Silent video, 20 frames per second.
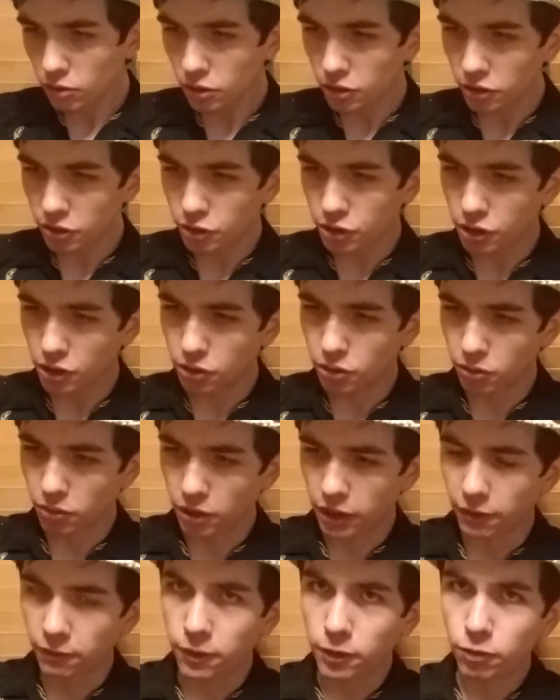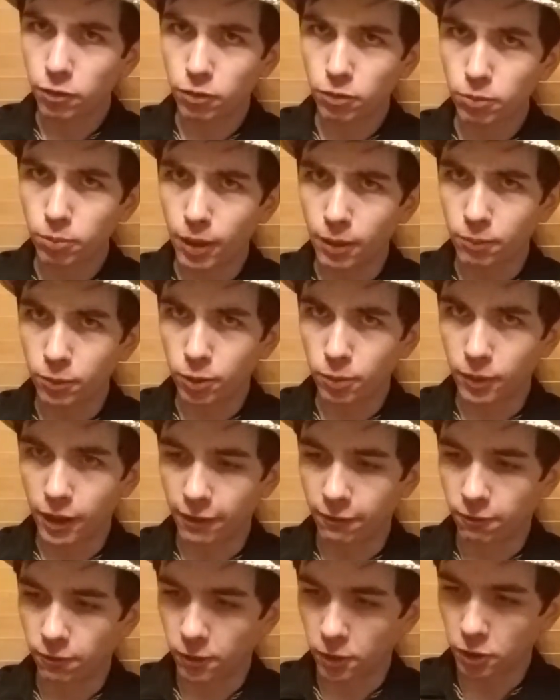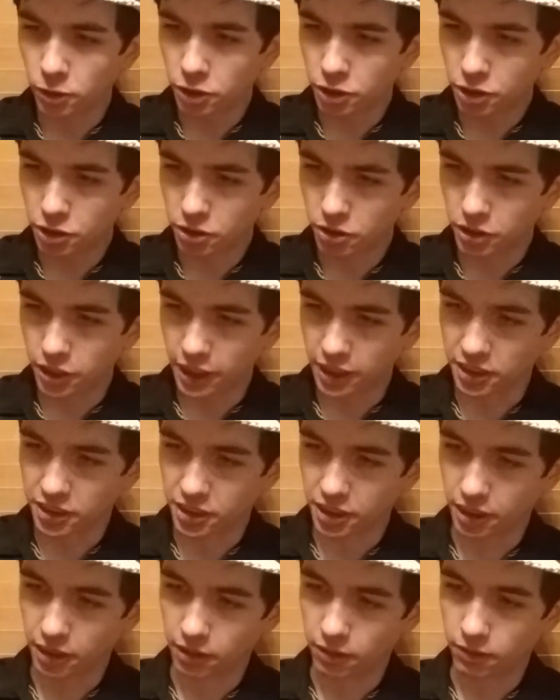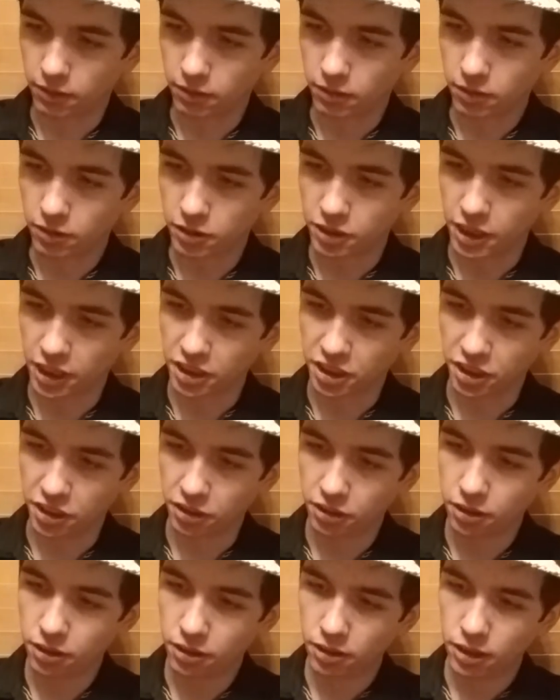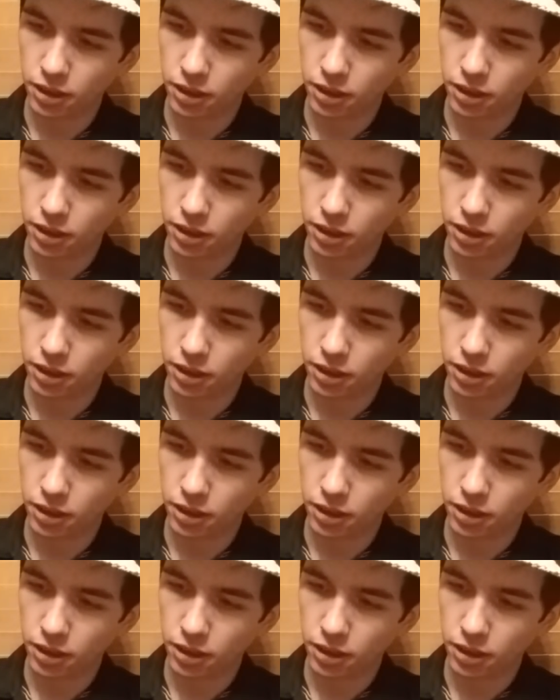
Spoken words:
So, if you will remember my first tasting session,